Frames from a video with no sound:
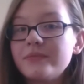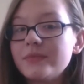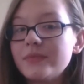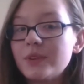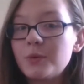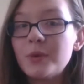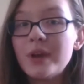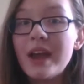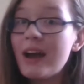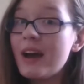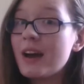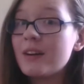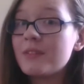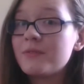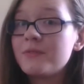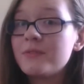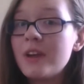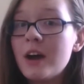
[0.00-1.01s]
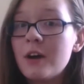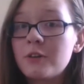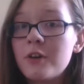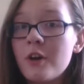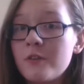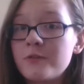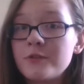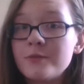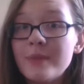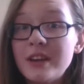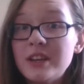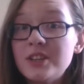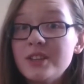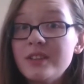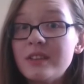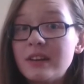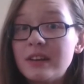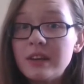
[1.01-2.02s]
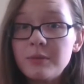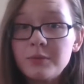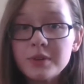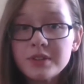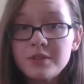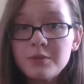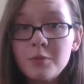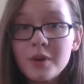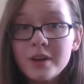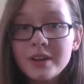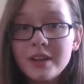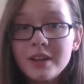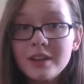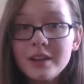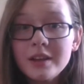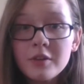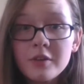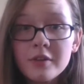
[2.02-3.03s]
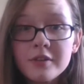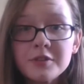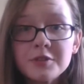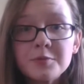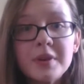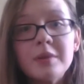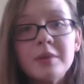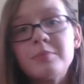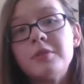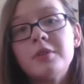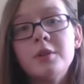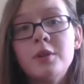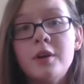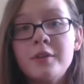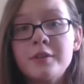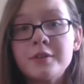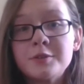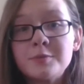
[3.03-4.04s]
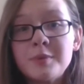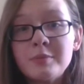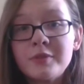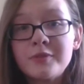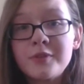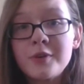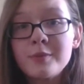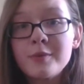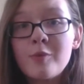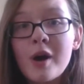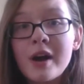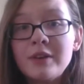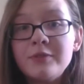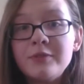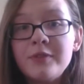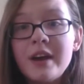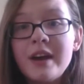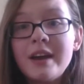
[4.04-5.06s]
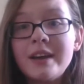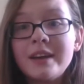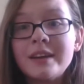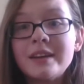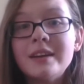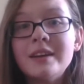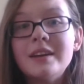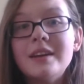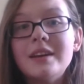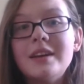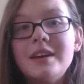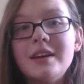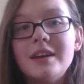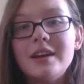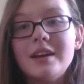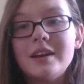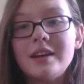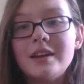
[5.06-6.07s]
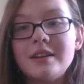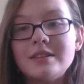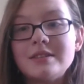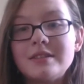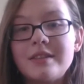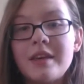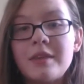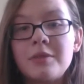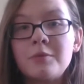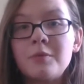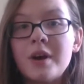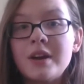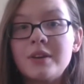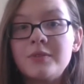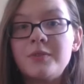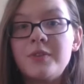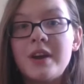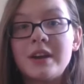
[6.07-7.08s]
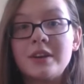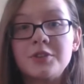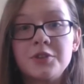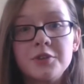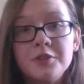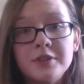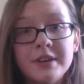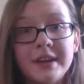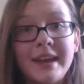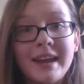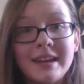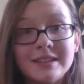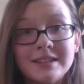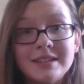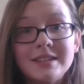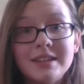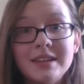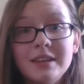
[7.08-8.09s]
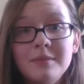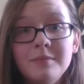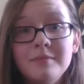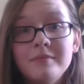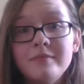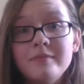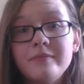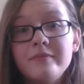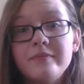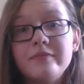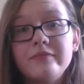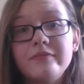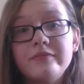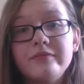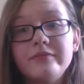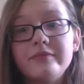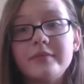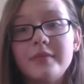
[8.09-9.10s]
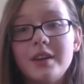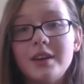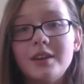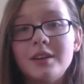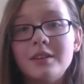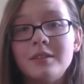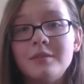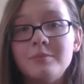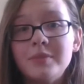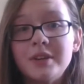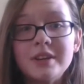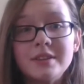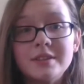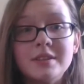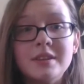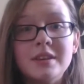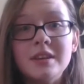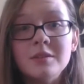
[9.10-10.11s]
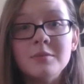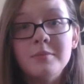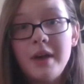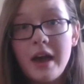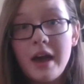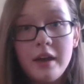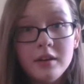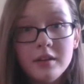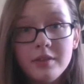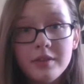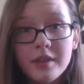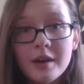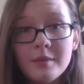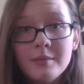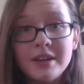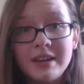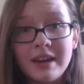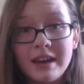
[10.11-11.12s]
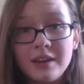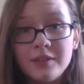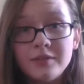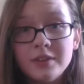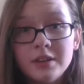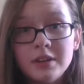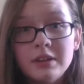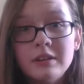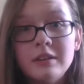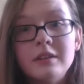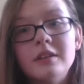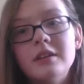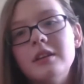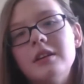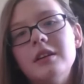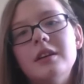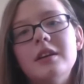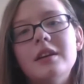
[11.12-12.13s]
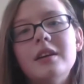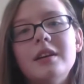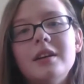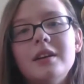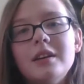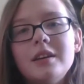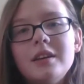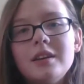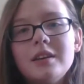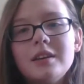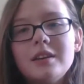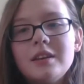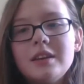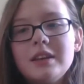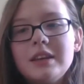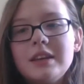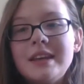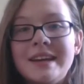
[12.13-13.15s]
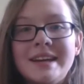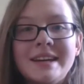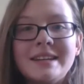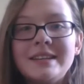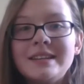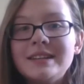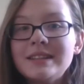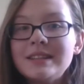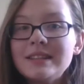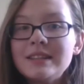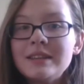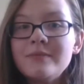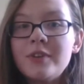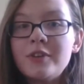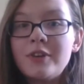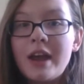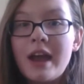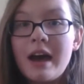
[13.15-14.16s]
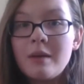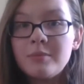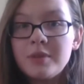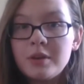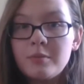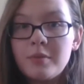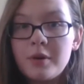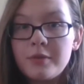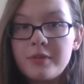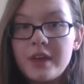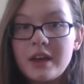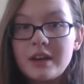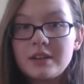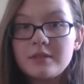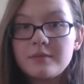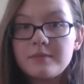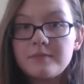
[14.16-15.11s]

We have now confirmation that he was the one killing all those people from the White Fang, and that the White Fang turned against him because he abandoned them at Haven. Yeah, he doesn't seem very happy about that.